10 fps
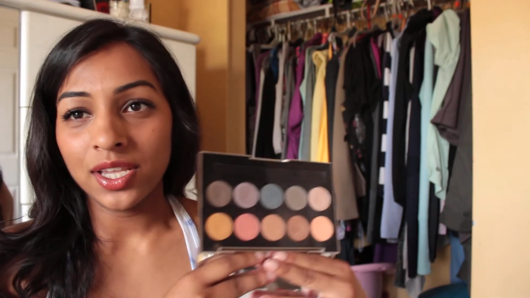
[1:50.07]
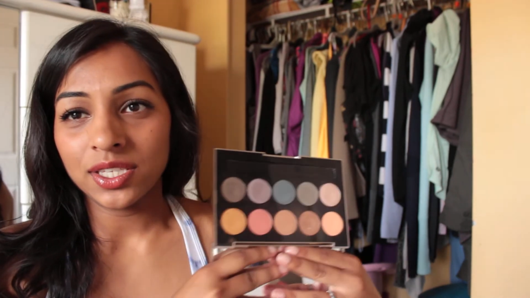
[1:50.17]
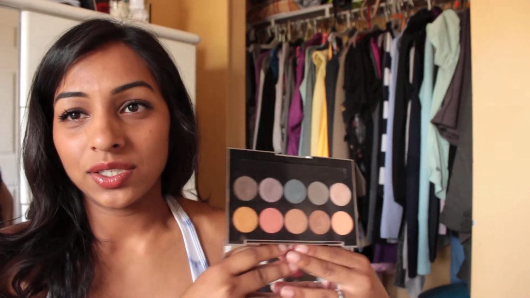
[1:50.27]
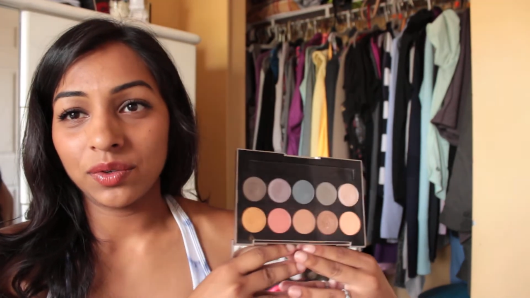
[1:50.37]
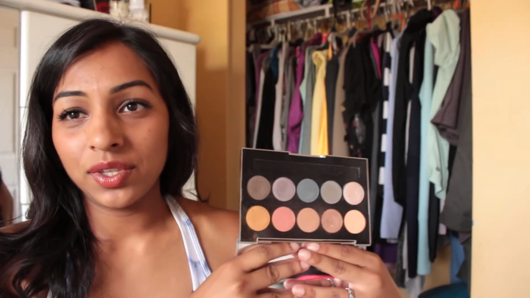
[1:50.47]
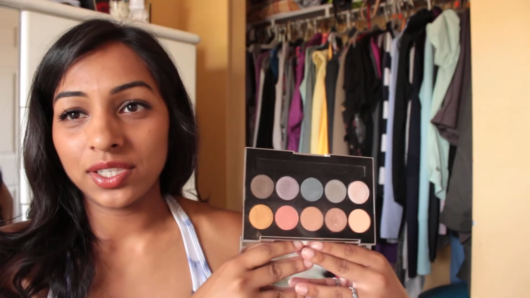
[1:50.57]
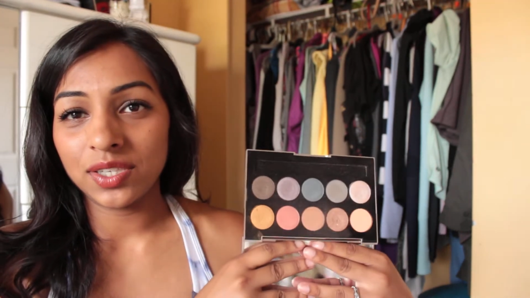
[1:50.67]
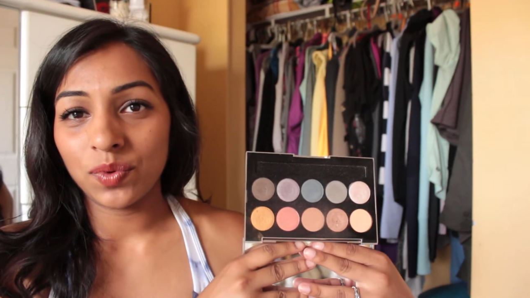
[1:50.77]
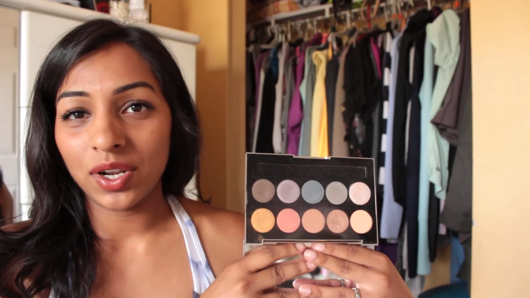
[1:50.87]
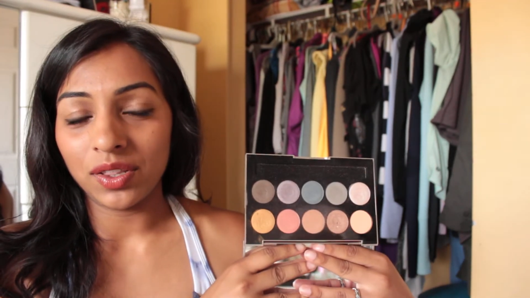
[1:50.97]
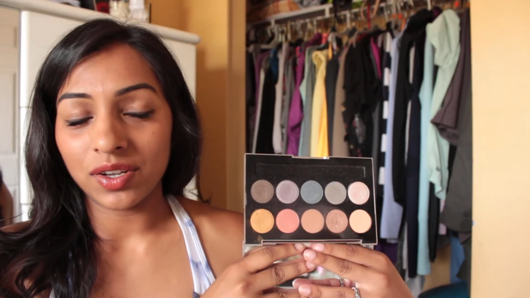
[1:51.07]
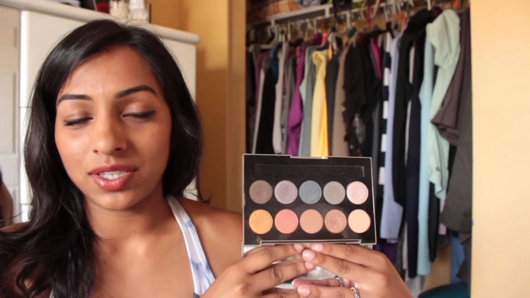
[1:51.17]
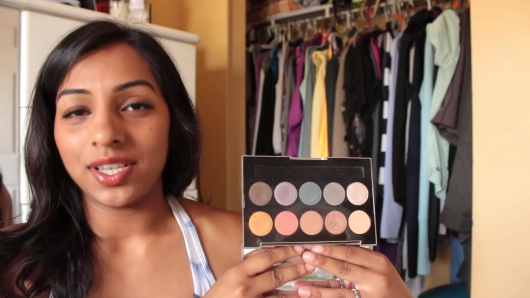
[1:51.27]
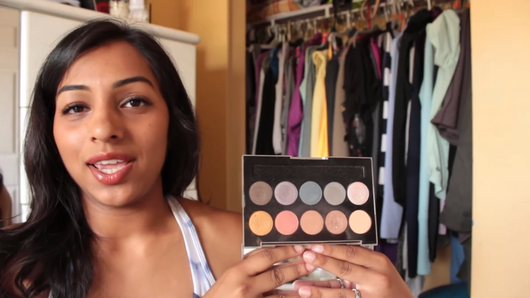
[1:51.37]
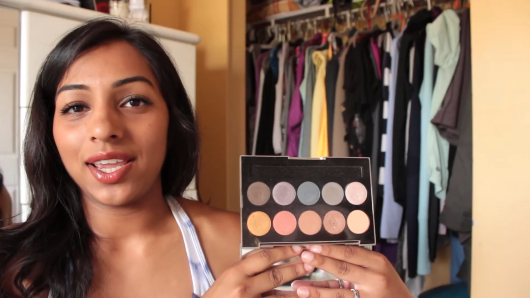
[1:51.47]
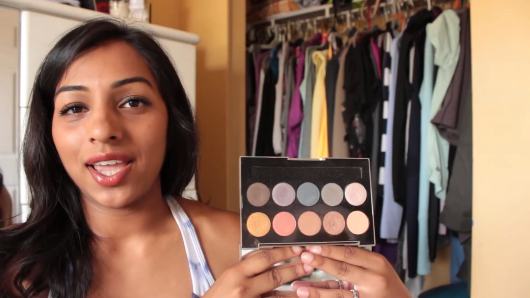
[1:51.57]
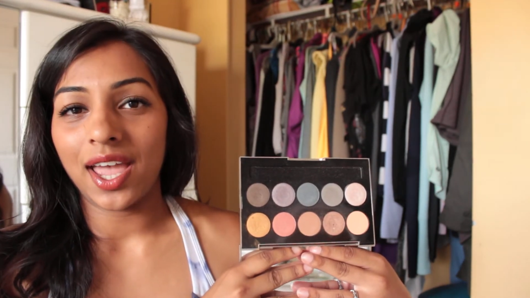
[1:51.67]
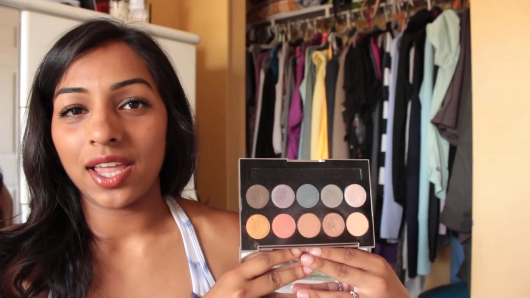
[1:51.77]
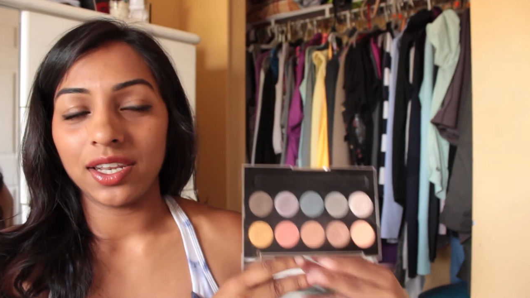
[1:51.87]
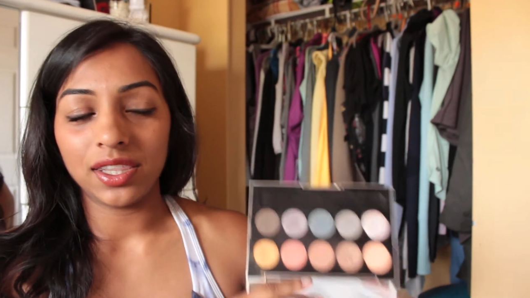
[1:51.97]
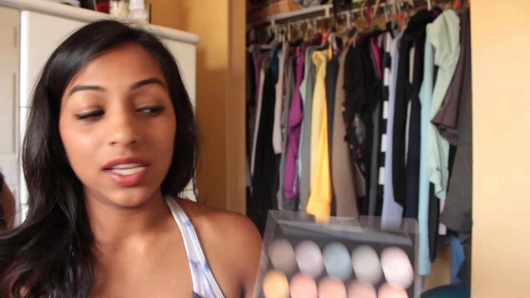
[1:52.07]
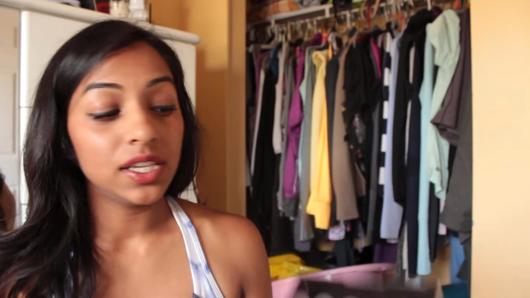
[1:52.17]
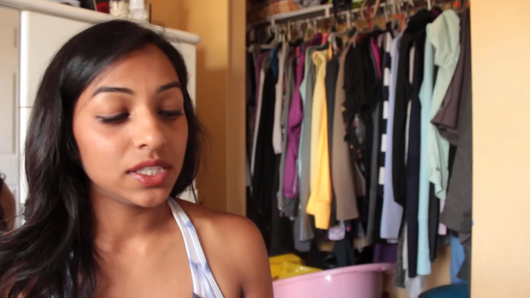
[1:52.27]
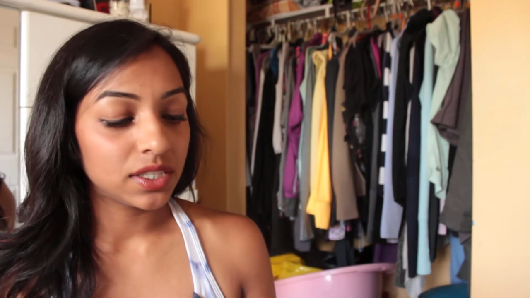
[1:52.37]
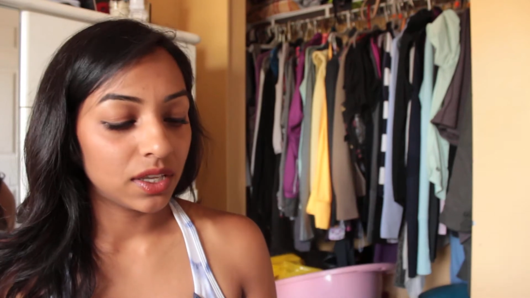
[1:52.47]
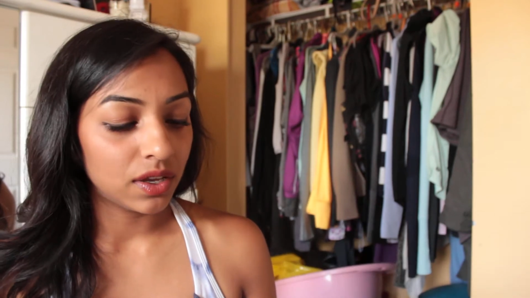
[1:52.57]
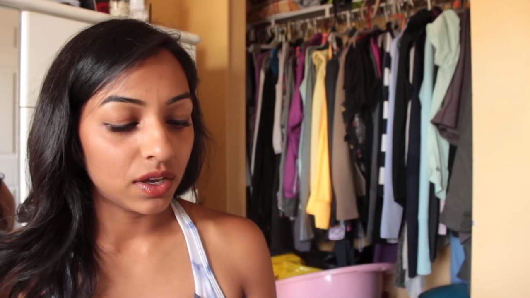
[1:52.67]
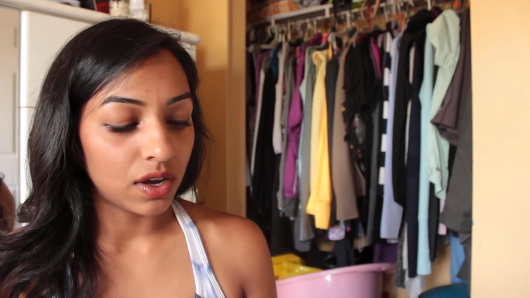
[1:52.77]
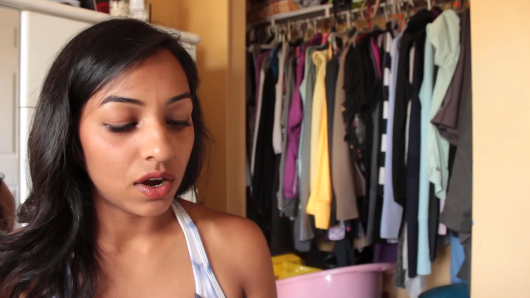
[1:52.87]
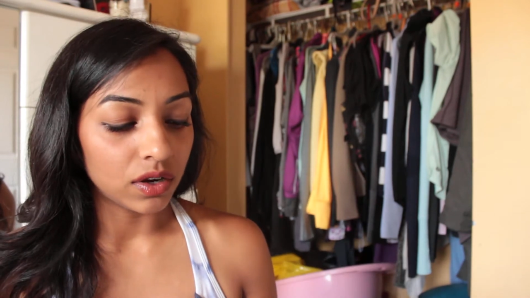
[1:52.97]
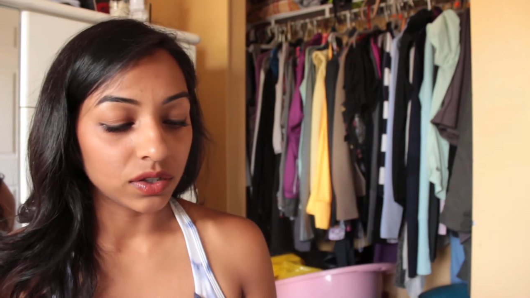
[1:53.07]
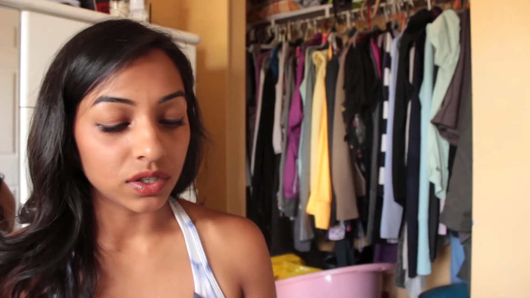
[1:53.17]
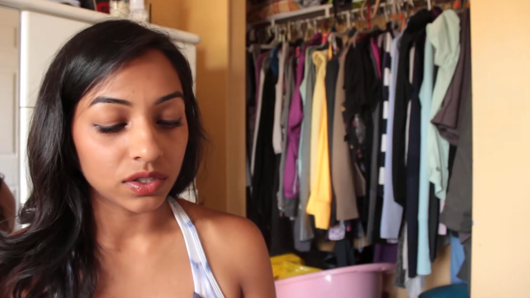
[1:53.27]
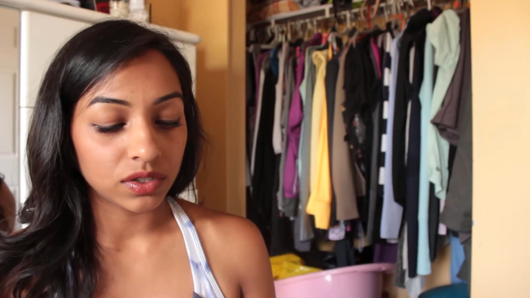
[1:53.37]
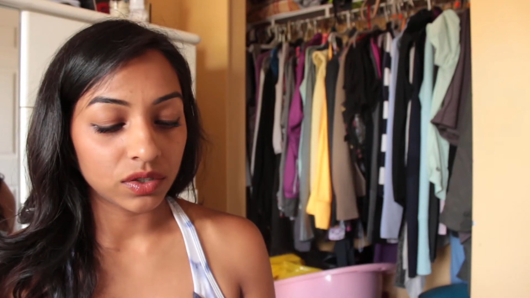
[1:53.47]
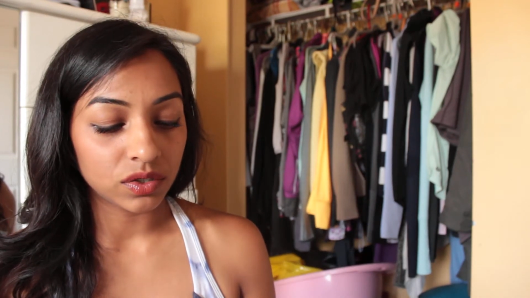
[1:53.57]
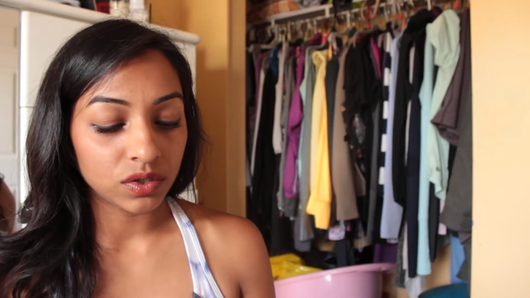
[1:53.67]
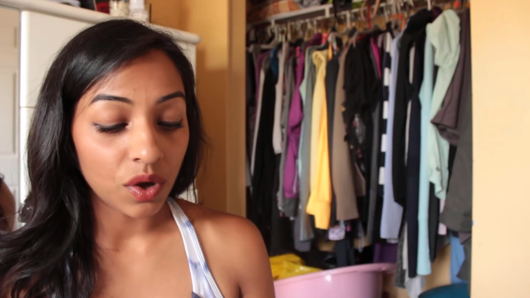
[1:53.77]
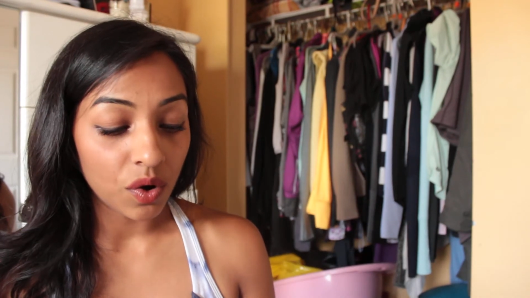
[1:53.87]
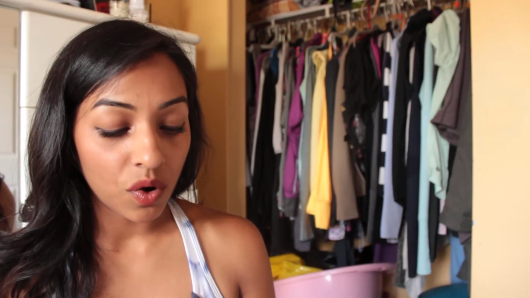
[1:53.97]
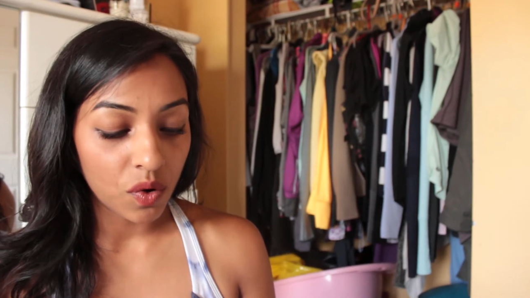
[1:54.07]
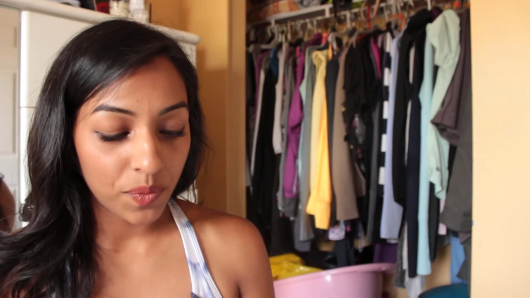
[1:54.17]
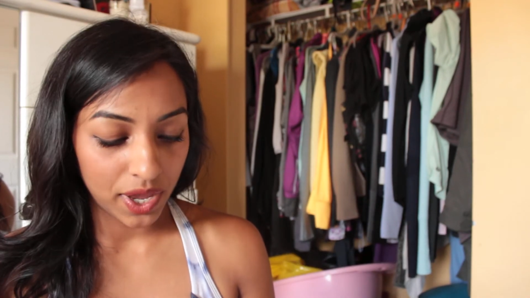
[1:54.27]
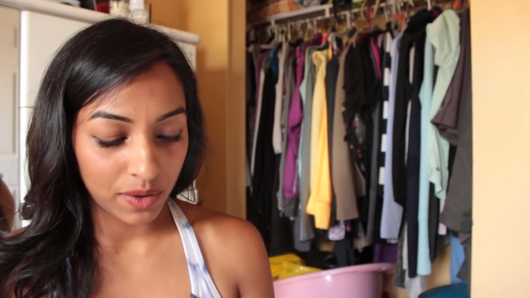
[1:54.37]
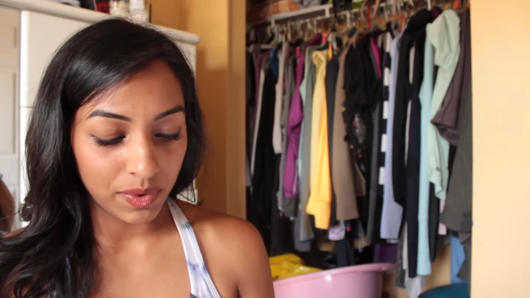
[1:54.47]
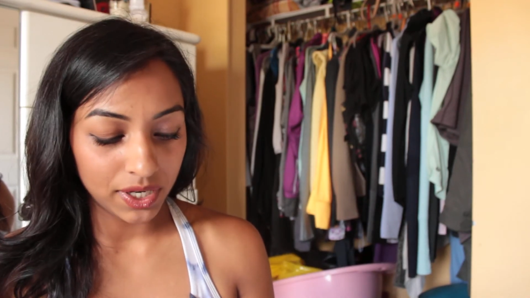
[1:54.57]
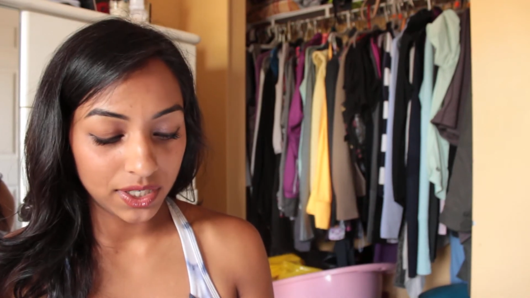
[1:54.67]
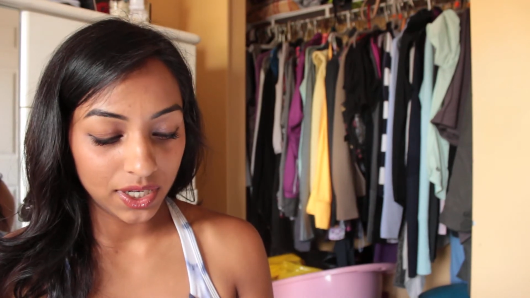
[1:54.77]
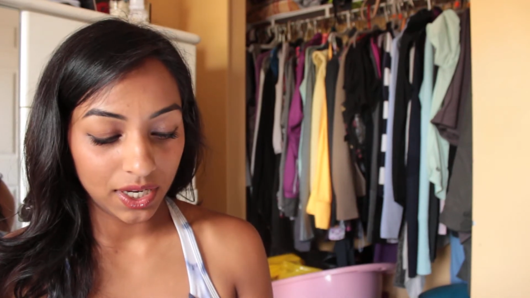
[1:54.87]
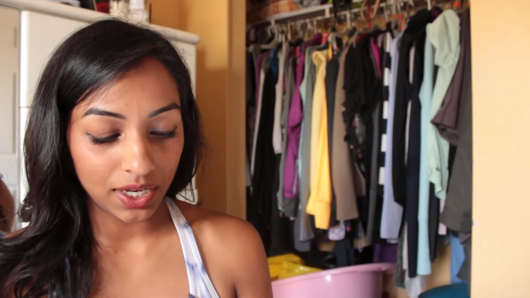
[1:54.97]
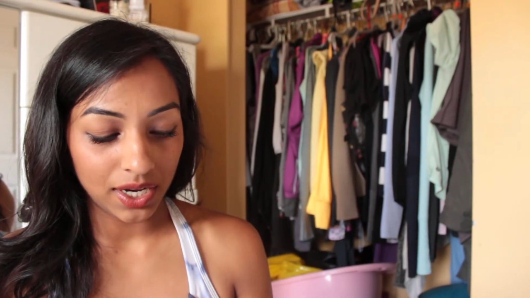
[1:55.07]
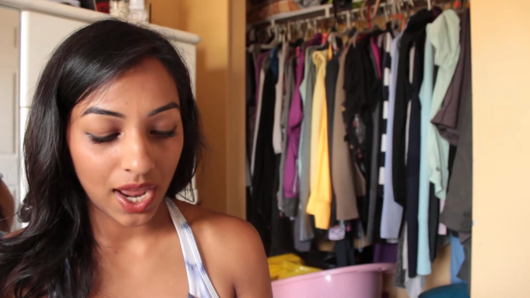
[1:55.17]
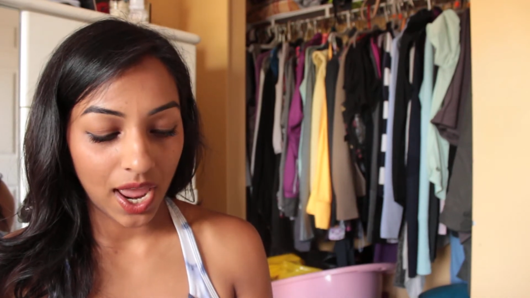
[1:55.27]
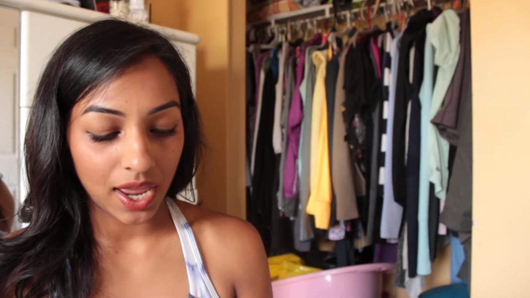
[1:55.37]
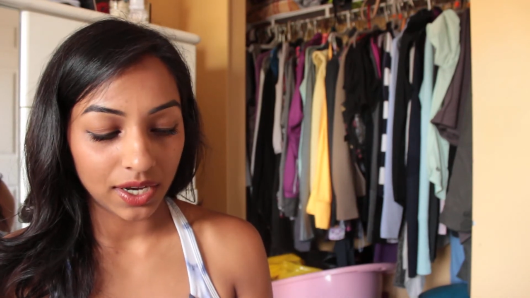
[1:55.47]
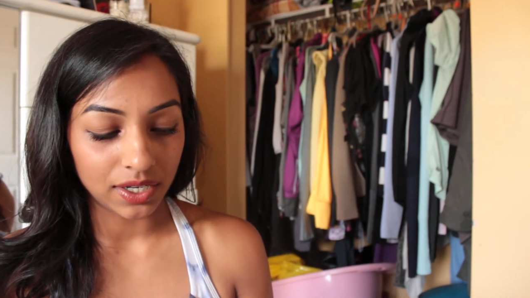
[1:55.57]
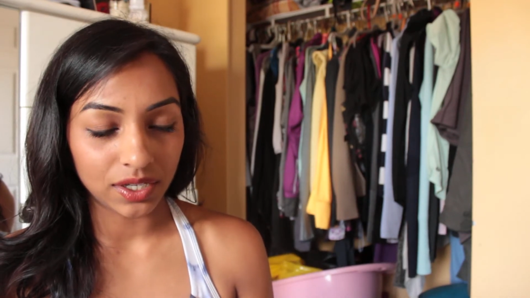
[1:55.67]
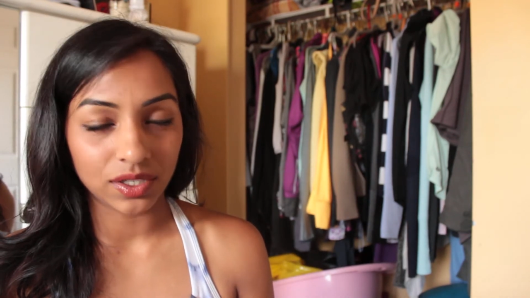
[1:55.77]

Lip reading: So this is what it looks like, and these are just so pigmented and